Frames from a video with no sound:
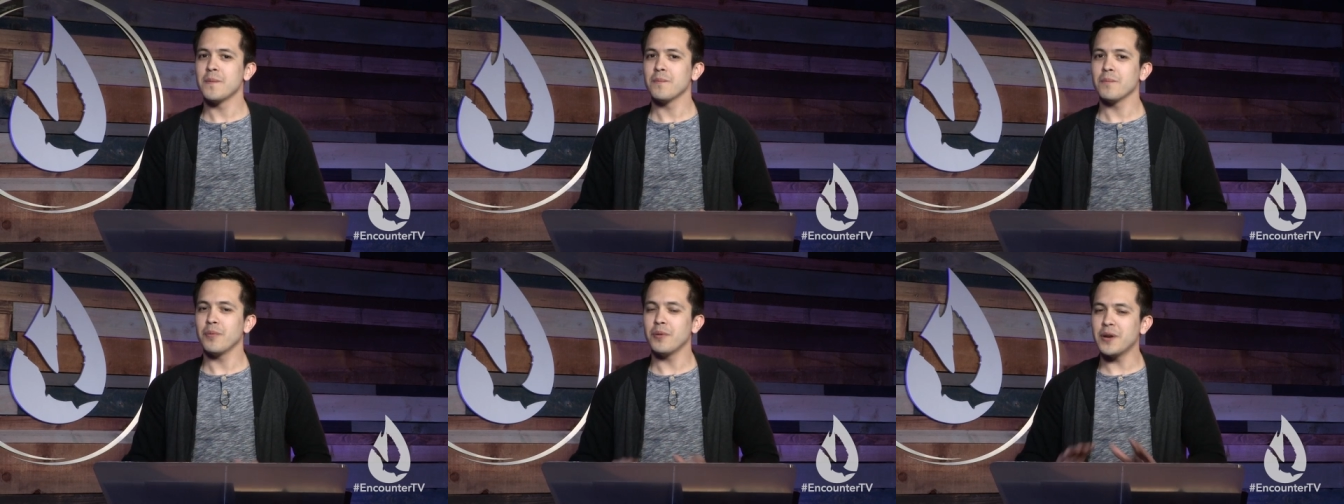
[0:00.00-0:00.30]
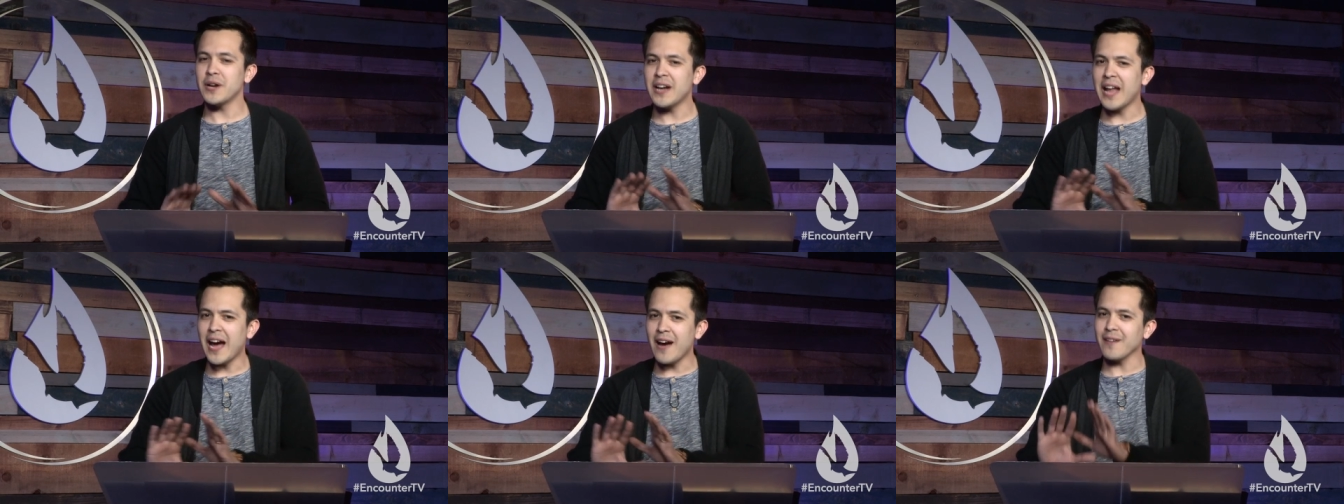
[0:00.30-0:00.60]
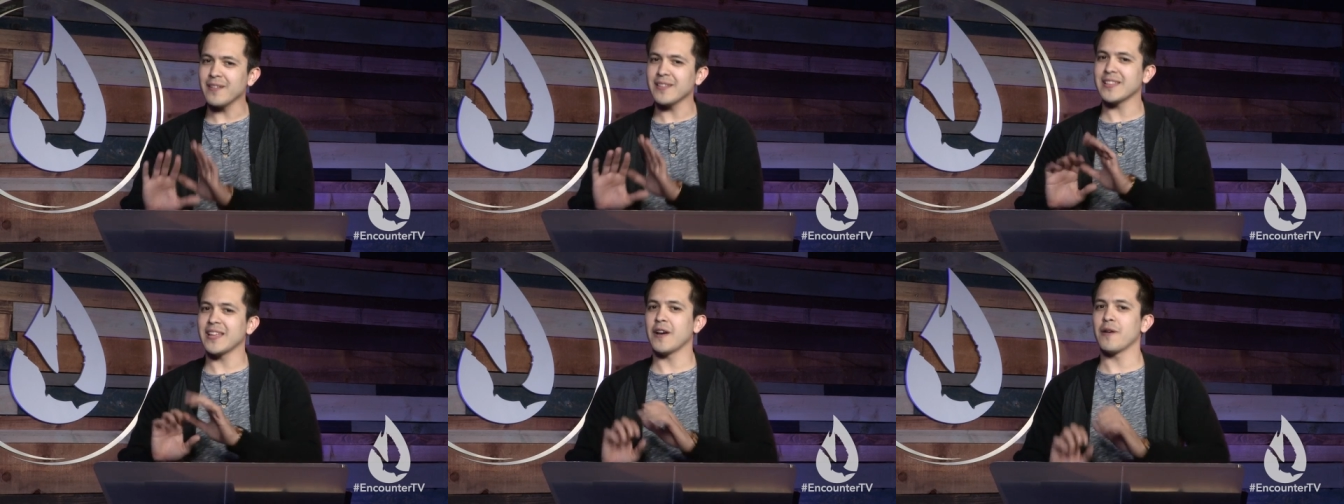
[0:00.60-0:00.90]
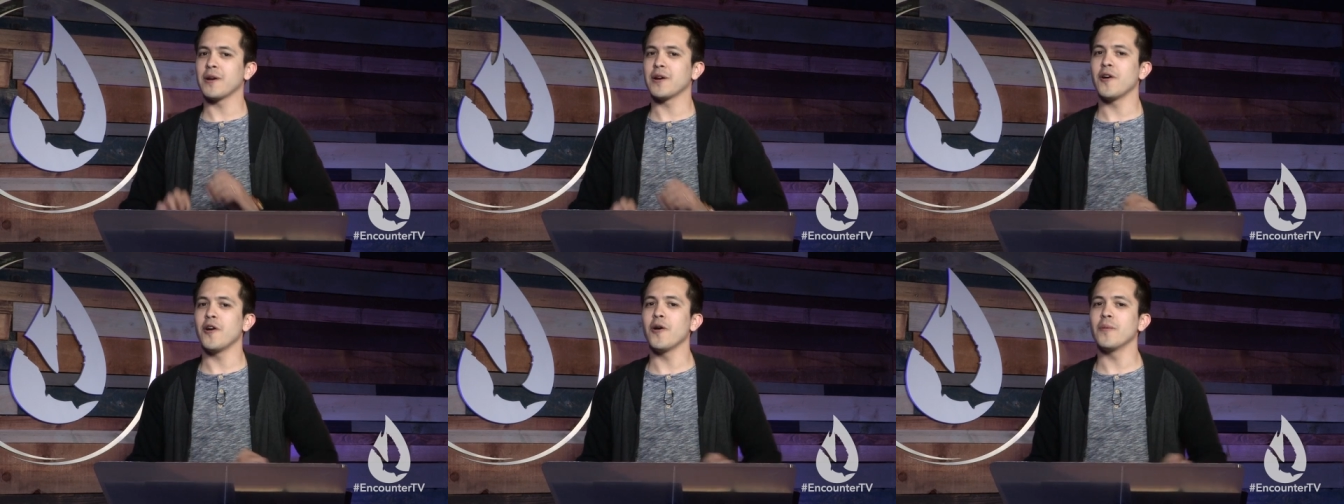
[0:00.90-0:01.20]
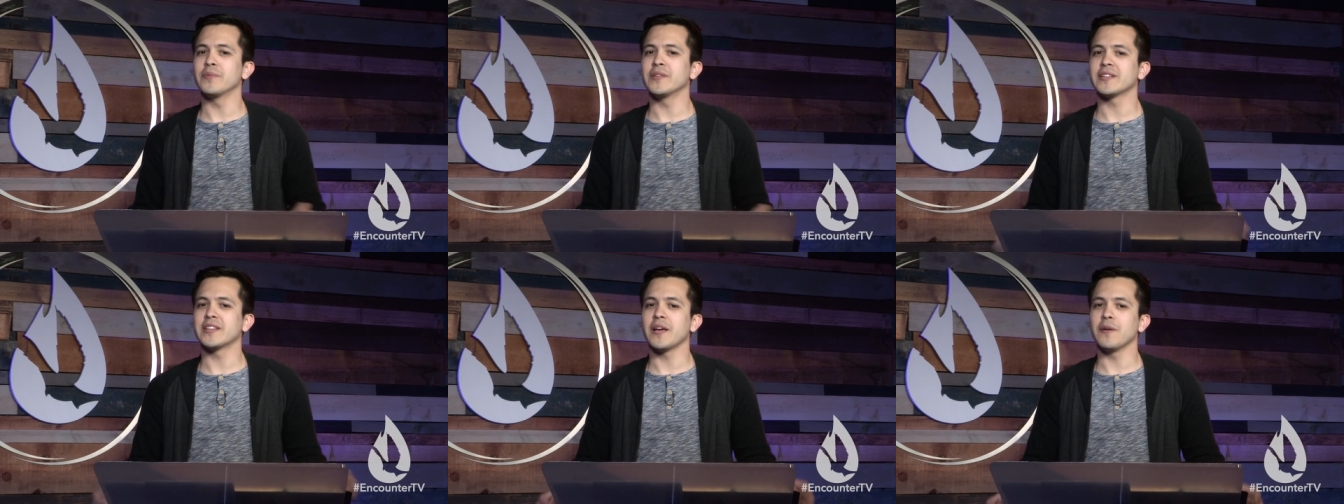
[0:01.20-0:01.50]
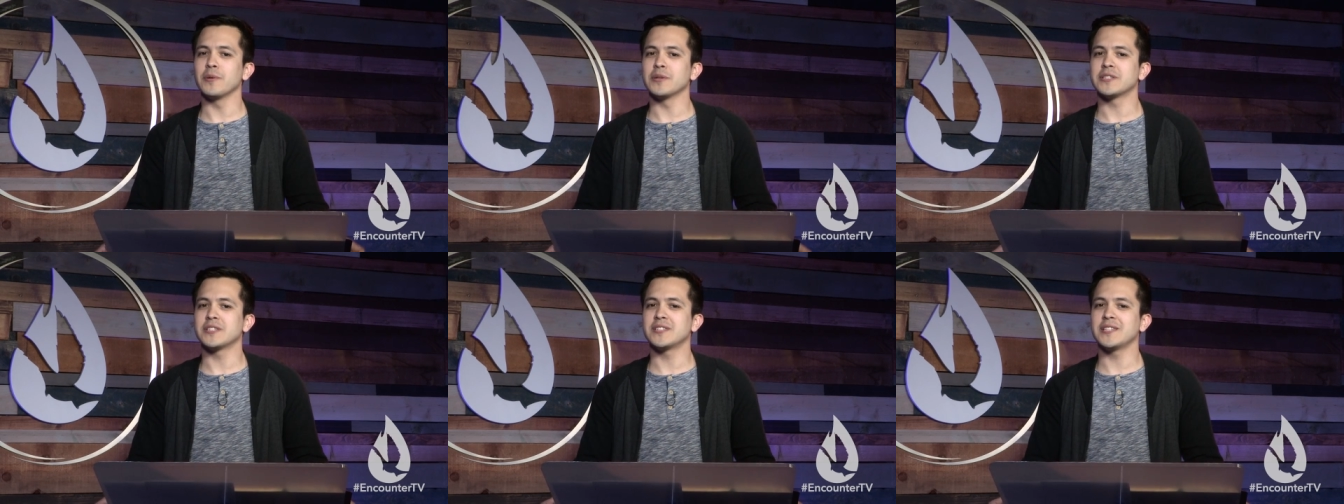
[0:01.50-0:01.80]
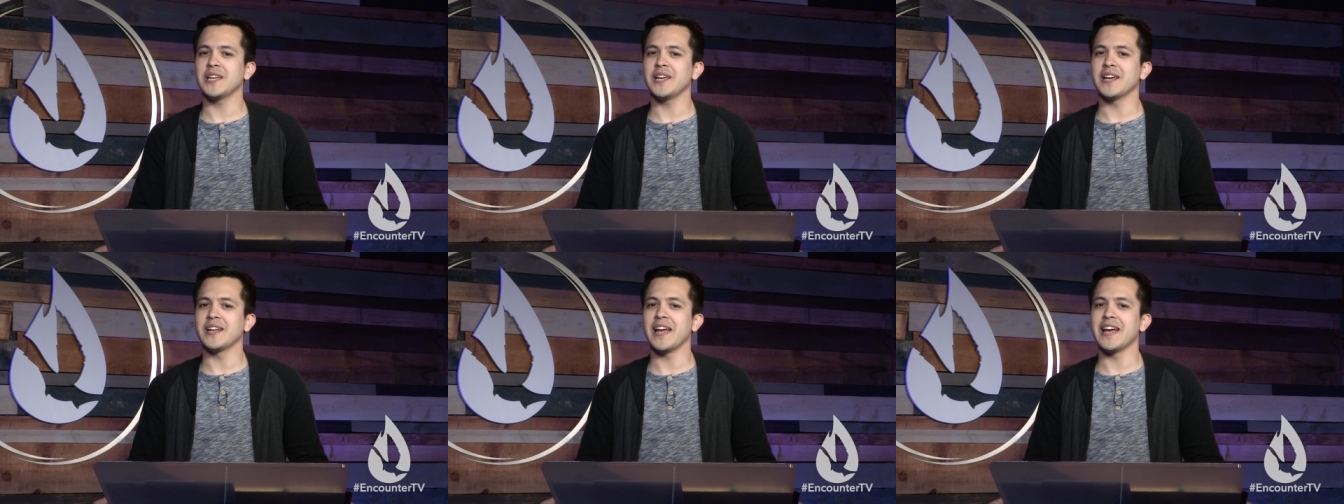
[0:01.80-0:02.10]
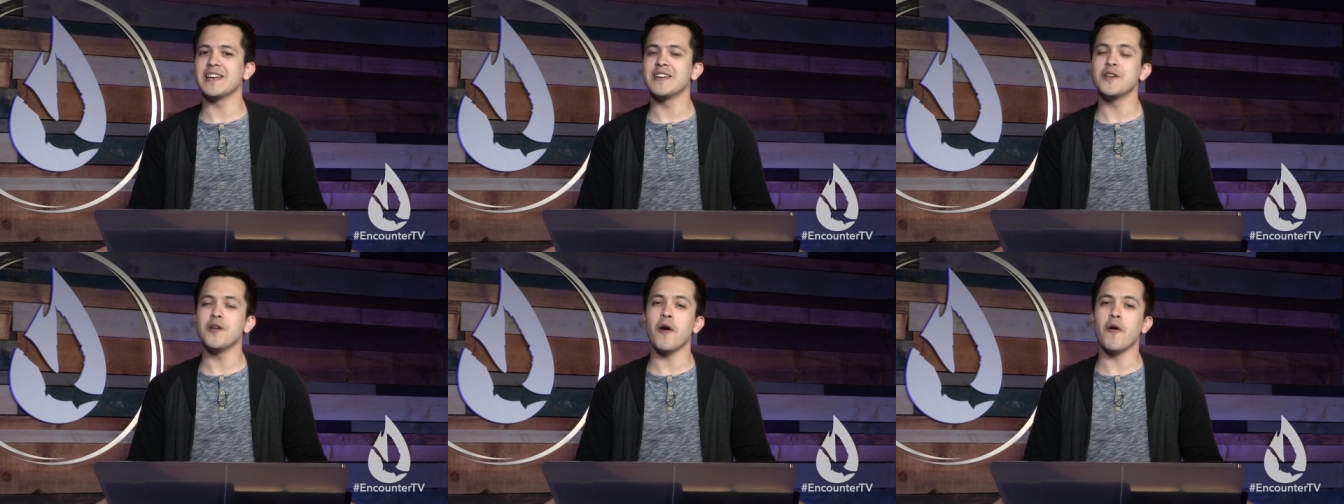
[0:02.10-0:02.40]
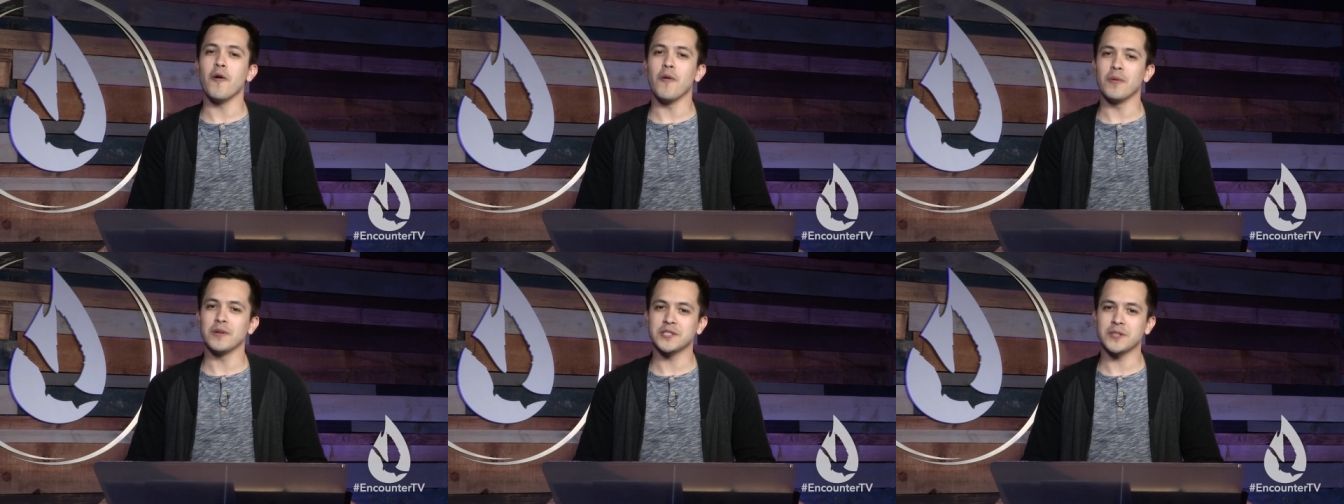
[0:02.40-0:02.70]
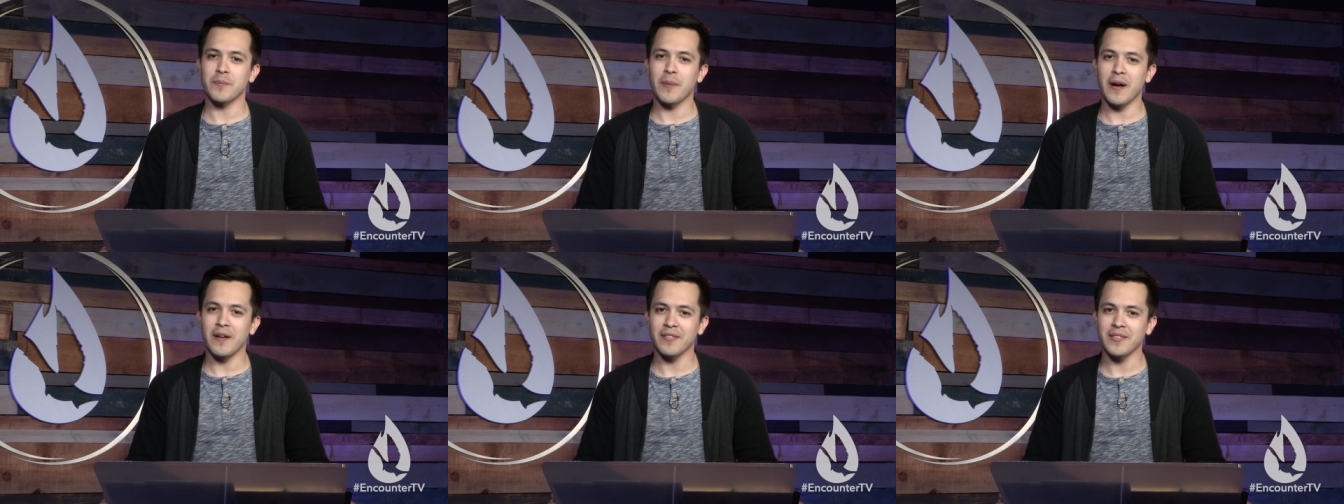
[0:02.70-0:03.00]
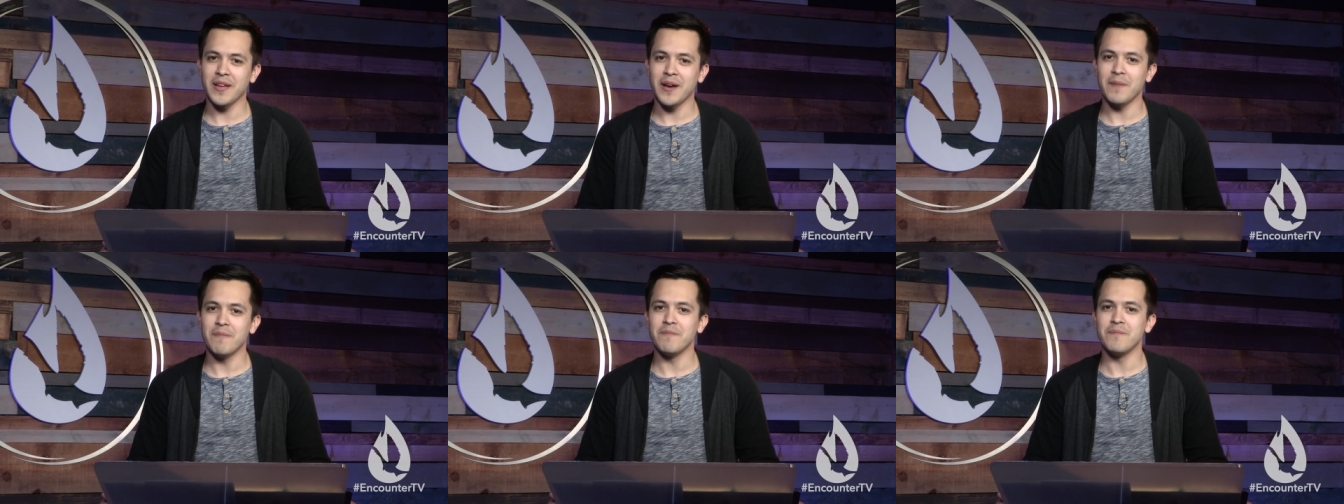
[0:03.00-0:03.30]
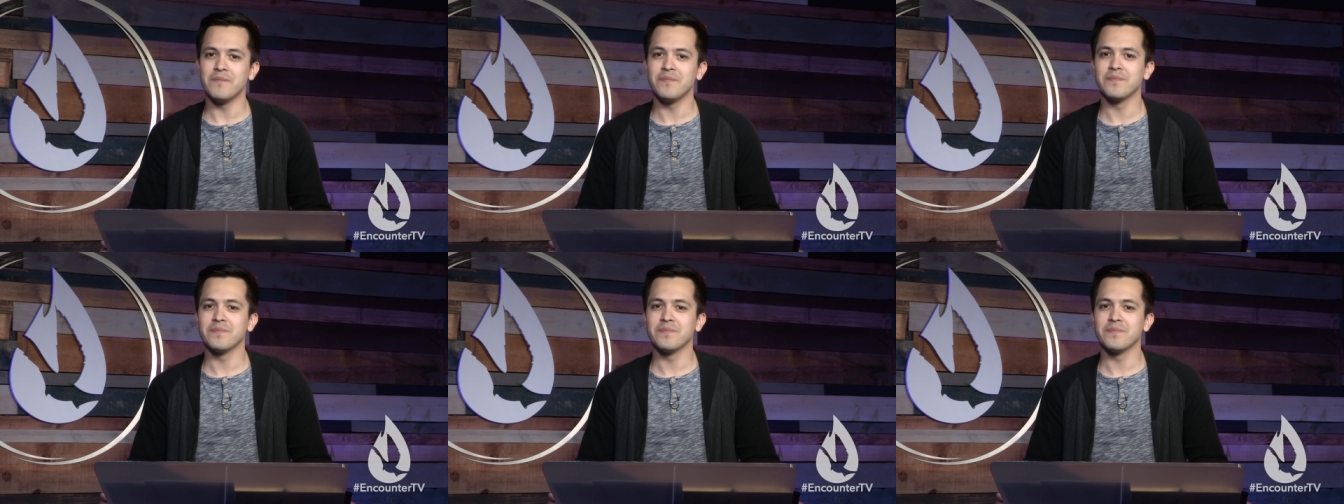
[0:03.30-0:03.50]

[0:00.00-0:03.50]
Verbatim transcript: put it out there and hope that they would see it and know it was about them.